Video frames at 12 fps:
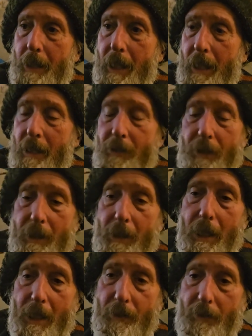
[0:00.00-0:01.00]
Anything that
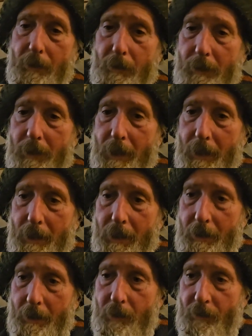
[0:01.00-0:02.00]
has to do with
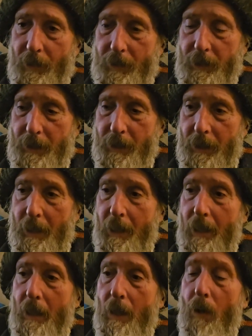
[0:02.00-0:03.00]
Leonardo da Vinci.
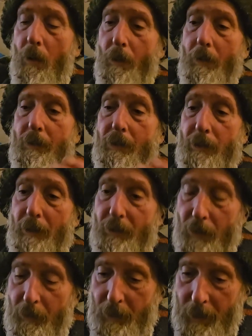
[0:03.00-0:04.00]
Oh, the
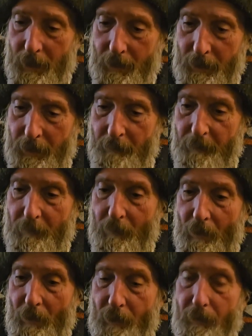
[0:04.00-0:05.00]
Smithsonian.
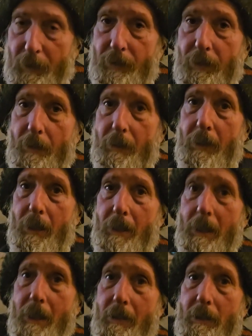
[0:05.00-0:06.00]

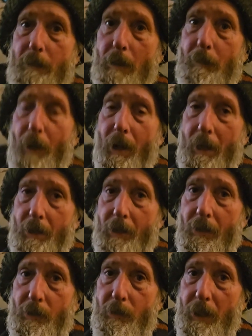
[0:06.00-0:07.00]
Smithsonian needs to be part of
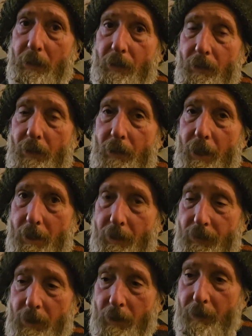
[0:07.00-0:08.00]
this because of the
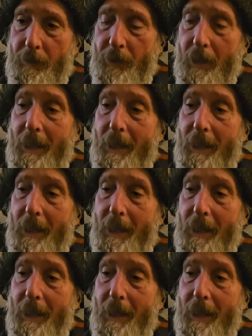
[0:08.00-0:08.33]
telescopes.